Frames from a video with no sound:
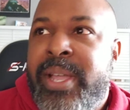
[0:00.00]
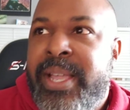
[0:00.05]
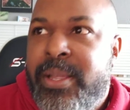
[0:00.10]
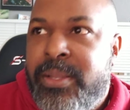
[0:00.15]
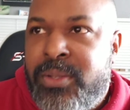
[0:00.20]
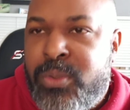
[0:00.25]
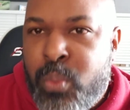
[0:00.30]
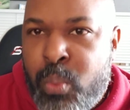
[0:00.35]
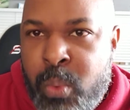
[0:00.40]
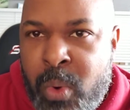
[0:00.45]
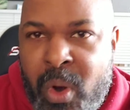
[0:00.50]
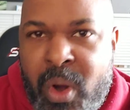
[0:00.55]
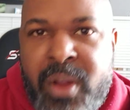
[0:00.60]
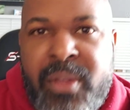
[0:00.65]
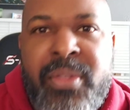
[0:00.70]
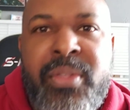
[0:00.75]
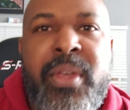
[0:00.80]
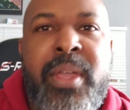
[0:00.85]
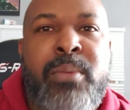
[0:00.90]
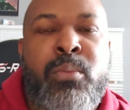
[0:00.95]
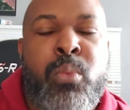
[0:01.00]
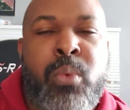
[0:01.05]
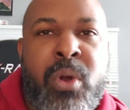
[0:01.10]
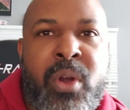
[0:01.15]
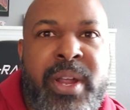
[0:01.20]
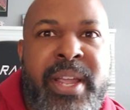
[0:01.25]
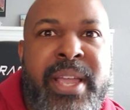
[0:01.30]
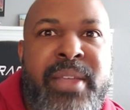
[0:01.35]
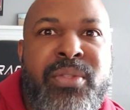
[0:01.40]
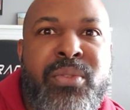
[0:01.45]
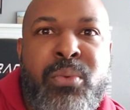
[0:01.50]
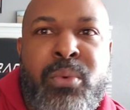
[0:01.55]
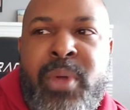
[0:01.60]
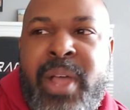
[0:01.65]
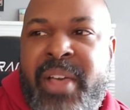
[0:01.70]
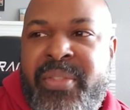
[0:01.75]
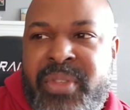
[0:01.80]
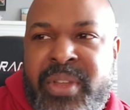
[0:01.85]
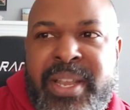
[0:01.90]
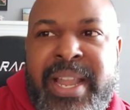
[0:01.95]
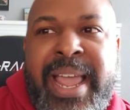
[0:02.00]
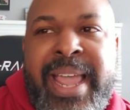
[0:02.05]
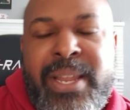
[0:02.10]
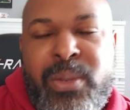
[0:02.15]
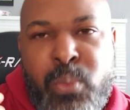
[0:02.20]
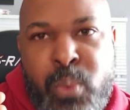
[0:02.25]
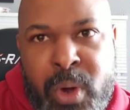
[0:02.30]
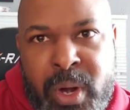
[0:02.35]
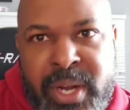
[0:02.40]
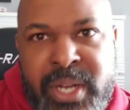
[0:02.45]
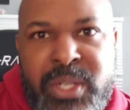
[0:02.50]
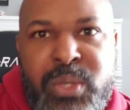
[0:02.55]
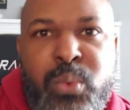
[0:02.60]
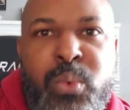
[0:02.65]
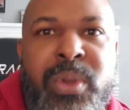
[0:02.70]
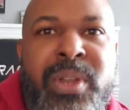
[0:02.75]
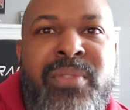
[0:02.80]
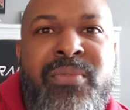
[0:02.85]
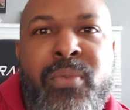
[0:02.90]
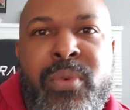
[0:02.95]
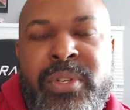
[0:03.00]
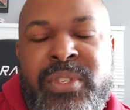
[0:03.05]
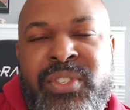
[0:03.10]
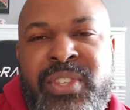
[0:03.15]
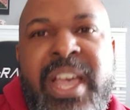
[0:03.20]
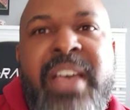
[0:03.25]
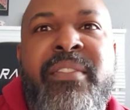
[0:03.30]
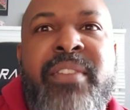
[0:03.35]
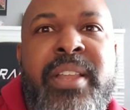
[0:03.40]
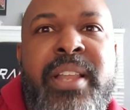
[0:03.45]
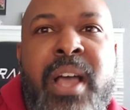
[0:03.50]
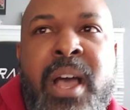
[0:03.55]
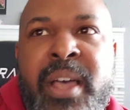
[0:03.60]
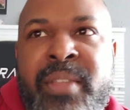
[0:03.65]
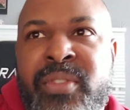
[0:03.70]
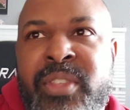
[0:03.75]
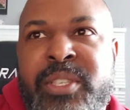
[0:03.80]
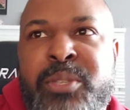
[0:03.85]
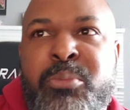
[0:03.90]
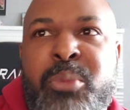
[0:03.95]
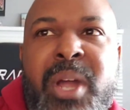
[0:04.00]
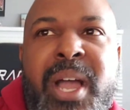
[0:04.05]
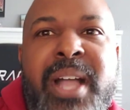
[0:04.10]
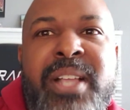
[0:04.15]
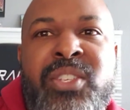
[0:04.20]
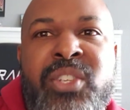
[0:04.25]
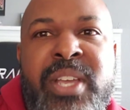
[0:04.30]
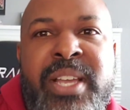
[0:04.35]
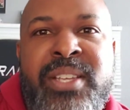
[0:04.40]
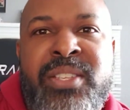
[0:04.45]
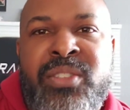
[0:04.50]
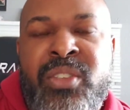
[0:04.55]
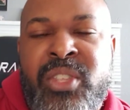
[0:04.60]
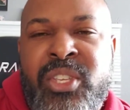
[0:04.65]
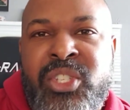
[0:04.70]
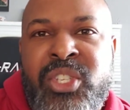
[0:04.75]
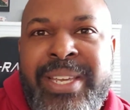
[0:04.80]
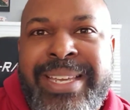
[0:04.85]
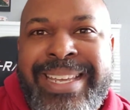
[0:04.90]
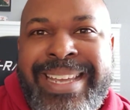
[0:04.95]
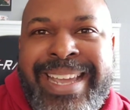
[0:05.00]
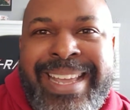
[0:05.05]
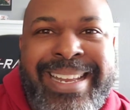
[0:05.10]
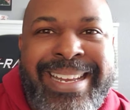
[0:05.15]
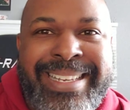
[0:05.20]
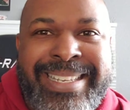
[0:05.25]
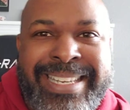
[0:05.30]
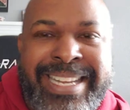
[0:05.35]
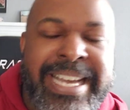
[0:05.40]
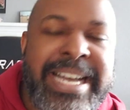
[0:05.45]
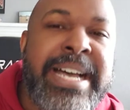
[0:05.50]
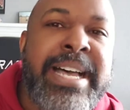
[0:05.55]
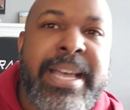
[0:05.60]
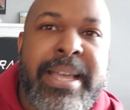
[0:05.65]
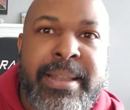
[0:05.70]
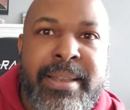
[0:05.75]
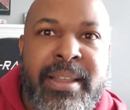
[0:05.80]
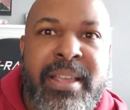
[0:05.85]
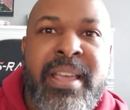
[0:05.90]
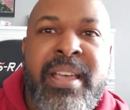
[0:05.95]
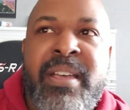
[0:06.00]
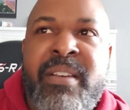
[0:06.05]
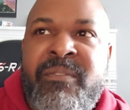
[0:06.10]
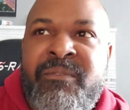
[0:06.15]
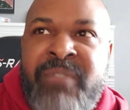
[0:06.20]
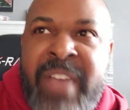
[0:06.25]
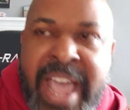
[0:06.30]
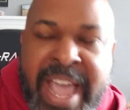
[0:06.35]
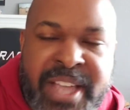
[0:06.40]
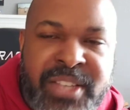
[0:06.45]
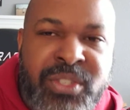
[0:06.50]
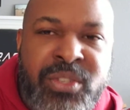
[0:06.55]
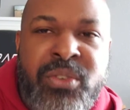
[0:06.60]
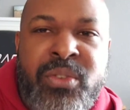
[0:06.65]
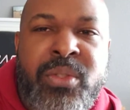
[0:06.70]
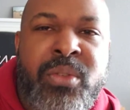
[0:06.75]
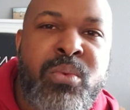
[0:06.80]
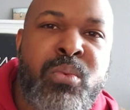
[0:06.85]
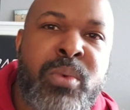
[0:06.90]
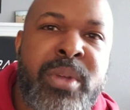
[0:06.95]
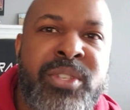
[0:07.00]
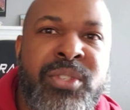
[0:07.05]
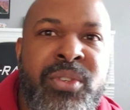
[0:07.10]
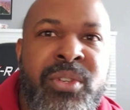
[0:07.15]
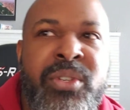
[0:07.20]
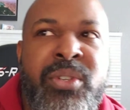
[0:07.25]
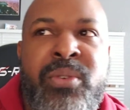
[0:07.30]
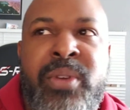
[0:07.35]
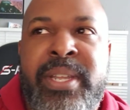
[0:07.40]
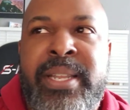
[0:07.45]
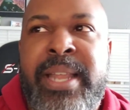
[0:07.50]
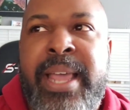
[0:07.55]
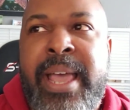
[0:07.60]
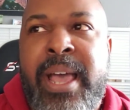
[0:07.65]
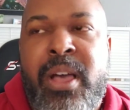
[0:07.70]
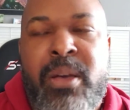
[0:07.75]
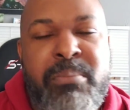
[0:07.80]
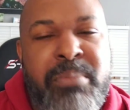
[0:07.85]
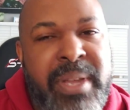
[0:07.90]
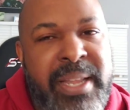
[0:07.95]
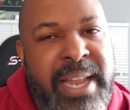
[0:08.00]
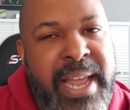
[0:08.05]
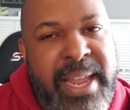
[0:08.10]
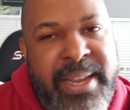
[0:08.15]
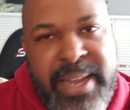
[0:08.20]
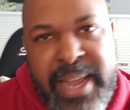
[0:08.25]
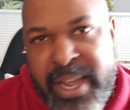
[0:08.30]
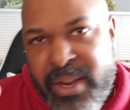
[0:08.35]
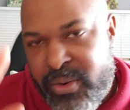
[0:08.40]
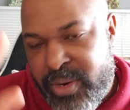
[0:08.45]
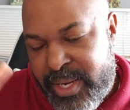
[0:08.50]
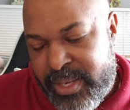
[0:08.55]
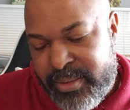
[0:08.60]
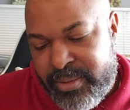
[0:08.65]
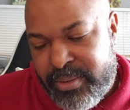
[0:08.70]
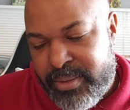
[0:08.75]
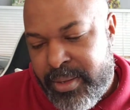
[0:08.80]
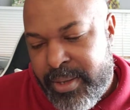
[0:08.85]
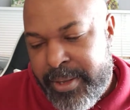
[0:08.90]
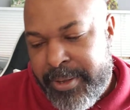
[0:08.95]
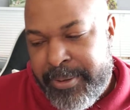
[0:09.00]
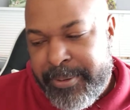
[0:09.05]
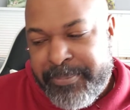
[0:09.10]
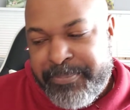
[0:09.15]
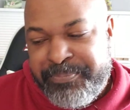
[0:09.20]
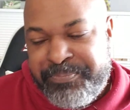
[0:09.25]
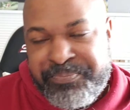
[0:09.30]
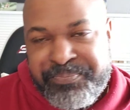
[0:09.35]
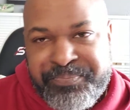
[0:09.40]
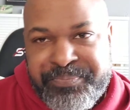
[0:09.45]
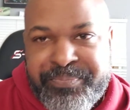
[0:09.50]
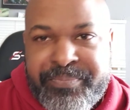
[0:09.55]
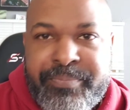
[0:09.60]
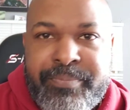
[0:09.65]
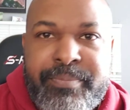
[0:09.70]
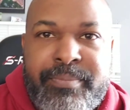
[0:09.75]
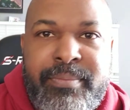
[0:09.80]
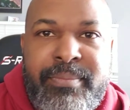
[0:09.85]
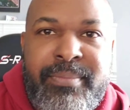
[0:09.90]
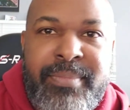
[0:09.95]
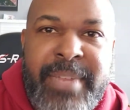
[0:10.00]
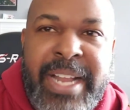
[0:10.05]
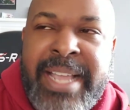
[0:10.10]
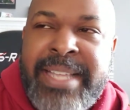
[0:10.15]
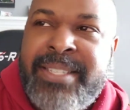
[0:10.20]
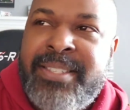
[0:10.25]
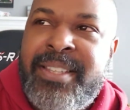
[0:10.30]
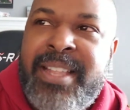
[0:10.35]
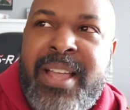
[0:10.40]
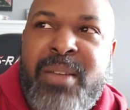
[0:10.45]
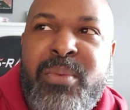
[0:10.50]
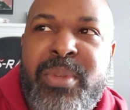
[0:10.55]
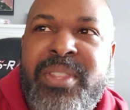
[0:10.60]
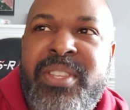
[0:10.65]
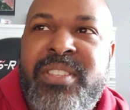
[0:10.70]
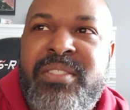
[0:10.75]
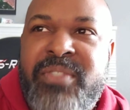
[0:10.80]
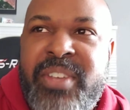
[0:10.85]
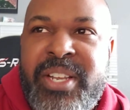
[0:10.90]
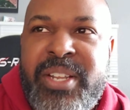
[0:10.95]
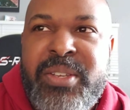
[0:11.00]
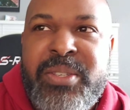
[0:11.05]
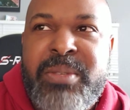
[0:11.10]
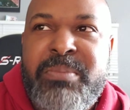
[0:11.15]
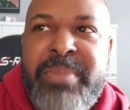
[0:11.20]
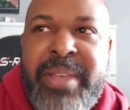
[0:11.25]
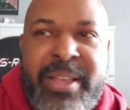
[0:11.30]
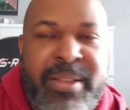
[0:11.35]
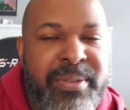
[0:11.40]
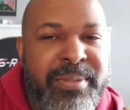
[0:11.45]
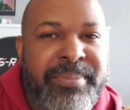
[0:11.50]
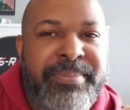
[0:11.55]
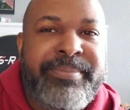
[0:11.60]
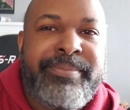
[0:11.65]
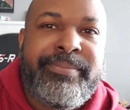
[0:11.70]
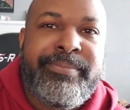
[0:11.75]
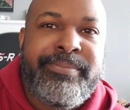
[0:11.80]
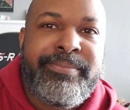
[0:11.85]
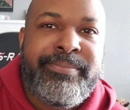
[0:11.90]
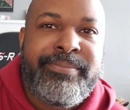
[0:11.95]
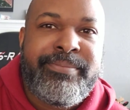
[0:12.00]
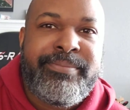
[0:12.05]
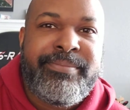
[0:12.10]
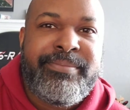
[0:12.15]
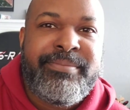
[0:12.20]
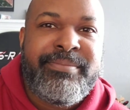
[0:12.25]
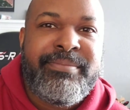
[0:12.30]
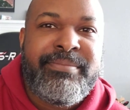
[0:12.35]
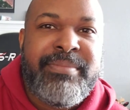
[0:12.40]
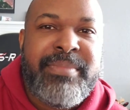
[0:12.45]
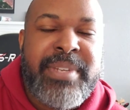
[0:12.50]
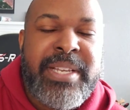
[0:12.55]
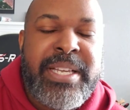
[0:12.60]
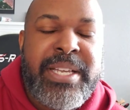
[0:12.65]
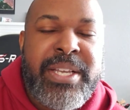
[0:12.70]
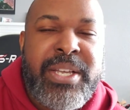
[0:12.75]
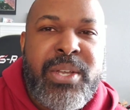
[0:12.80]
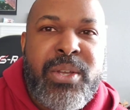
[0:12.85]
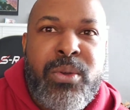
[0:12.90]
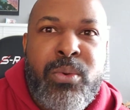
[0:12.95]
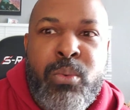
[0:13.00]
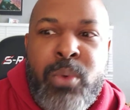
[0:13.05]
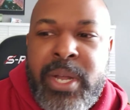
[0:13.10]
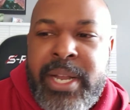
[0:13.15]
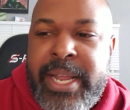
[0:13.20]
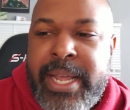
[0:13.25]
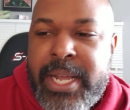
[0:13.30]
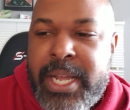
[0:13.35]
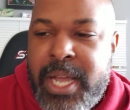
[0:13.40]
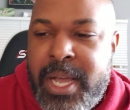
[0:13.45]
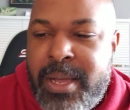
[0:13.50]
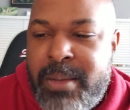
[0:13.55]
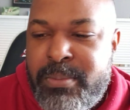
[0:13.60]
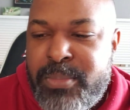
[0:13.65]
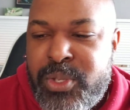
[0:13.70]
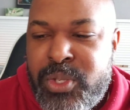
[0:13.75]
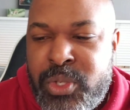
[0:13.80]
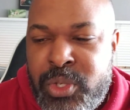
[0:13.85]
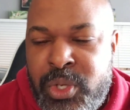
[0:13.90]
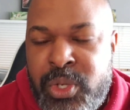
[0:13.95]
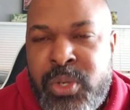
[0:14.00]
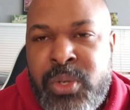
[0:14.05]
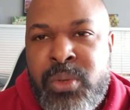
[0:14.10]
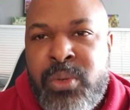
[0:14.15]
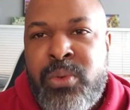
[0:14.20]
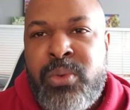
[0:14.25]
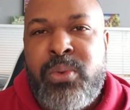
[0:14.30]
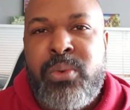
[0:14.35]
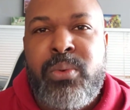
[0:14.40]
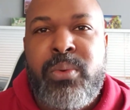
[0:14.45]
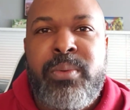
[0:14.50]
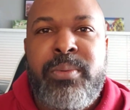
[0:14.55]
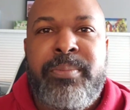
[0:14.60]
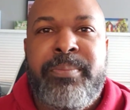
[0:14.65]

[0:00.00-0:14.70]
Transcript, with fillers: it's worth it working throughout the night, working 24-7 on this project so that you can get it done faster than what you're doing now. But I digress. It's not what this video is about. When it comes to